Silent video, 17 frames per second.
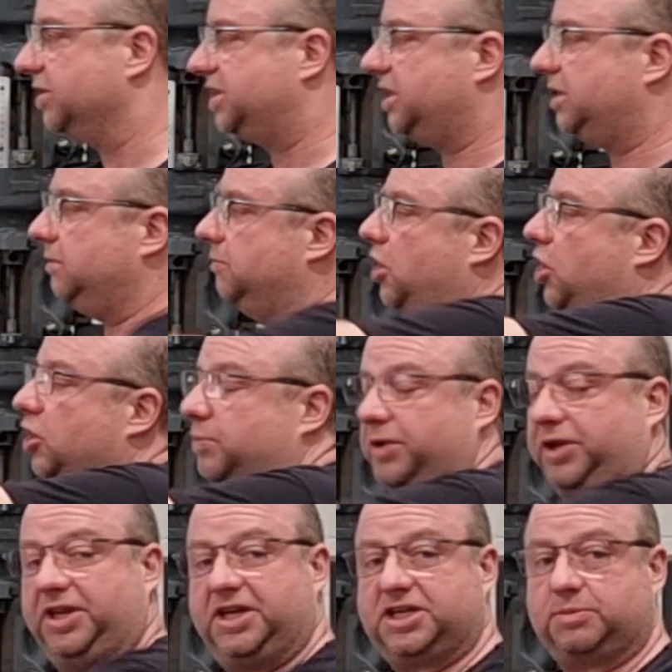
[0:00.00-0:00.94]
I didn't
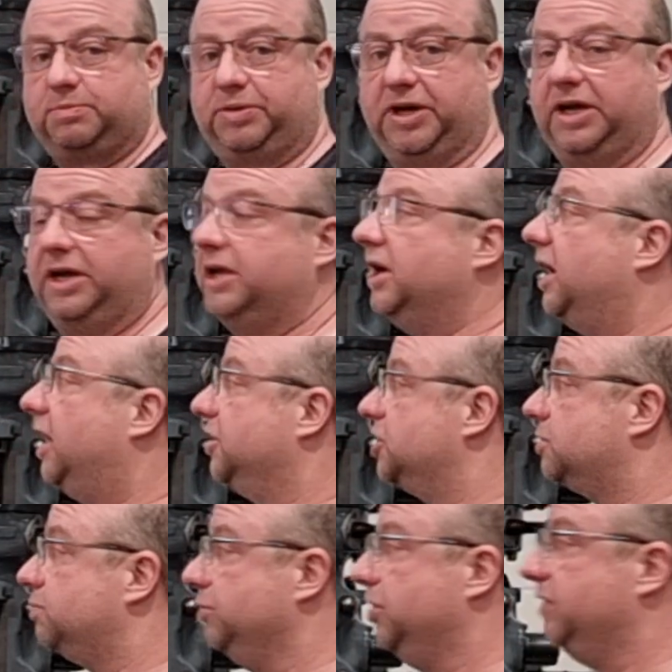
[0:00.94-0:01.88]
open this bit, I
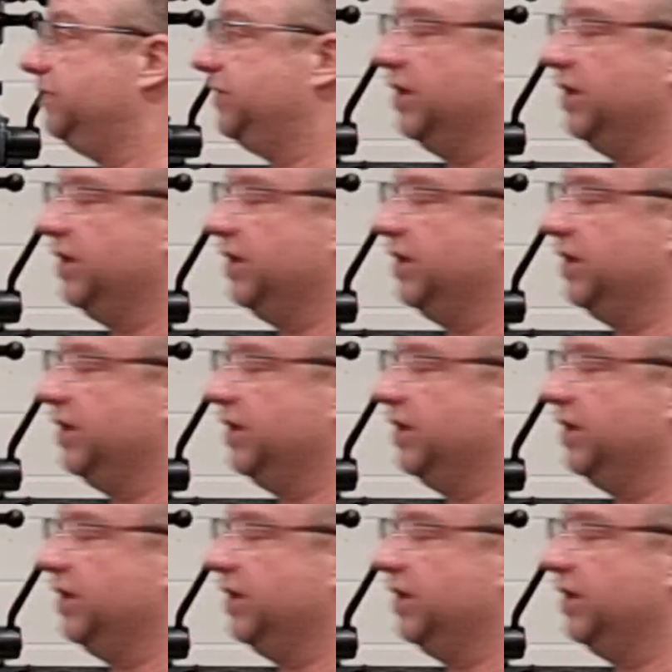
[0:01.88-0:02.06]
just moved